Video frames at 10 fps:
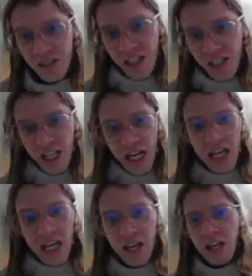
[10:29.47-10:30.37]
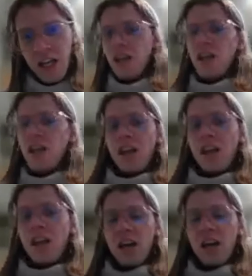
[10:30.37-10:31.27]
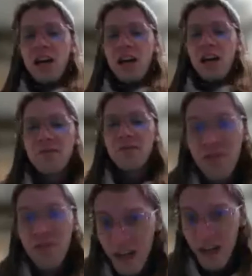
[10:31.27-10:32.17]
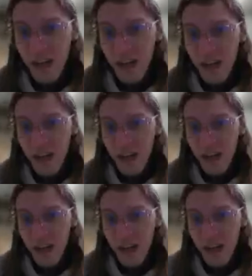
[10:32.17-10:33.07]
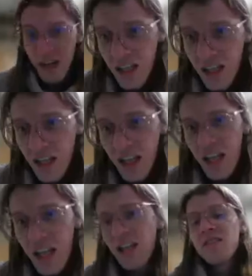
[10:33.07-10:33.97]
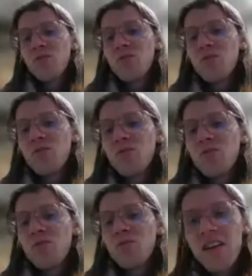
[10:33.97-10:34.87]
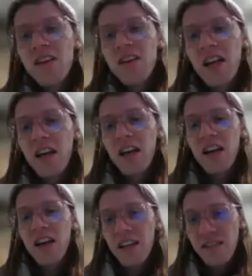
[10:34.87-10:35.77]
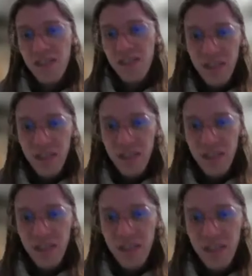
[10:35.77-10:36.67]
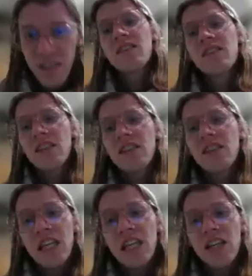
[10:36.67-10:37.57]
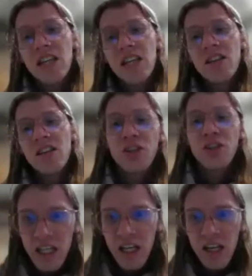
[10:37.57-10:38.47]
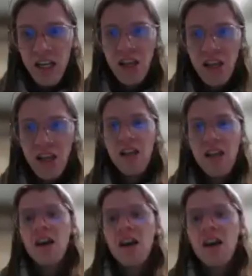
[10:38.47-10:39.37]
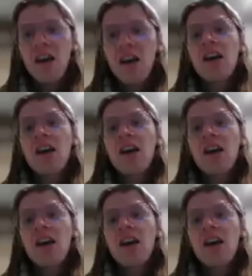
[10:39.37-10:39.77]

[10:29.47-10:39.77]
Yet this situation today that we find ourselves in, and we as the League emphasize the need for unity